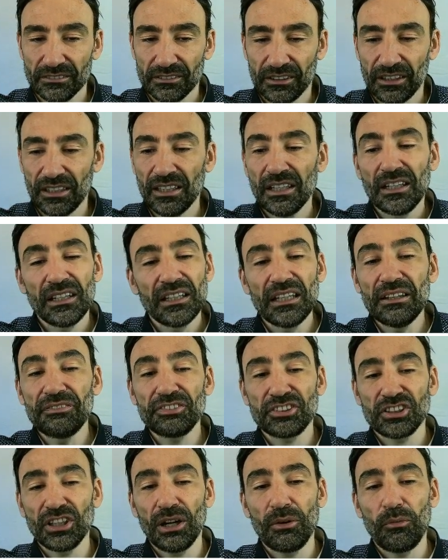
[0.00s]
Okay.
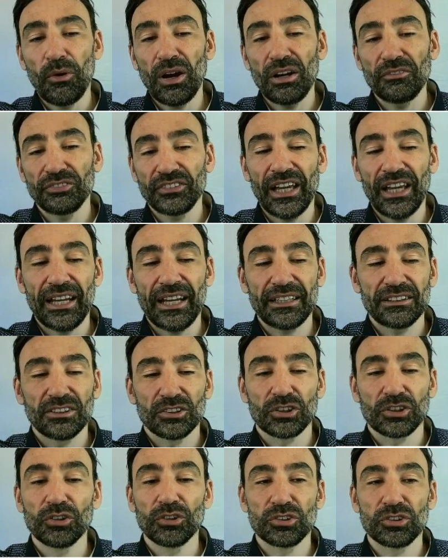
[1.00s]
If one of the
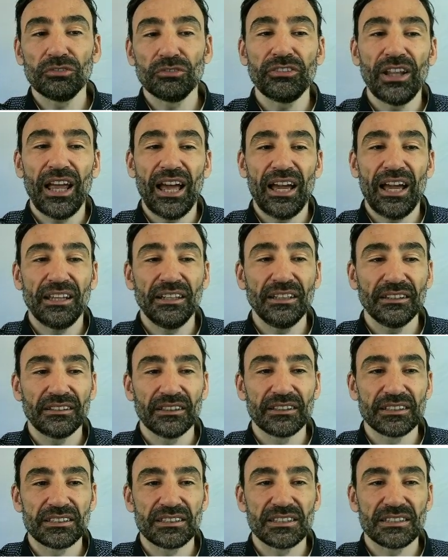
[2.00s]
actors goes offline,
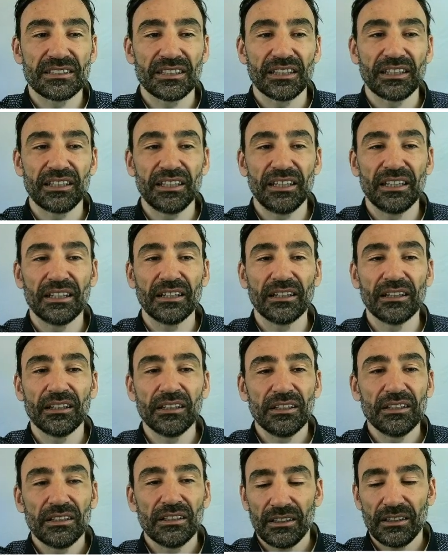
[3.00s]
there is this thing here,
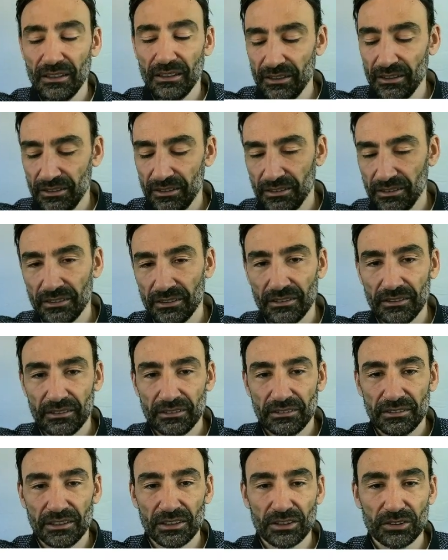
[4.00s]

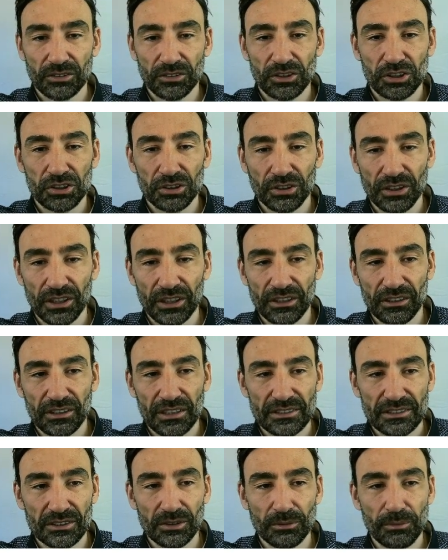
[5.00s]
this condition here.
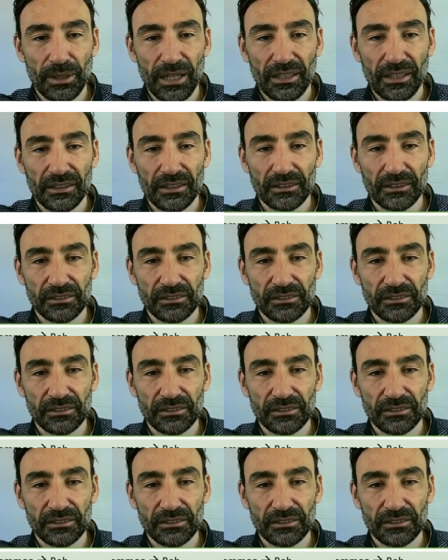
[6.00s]
Let's go back.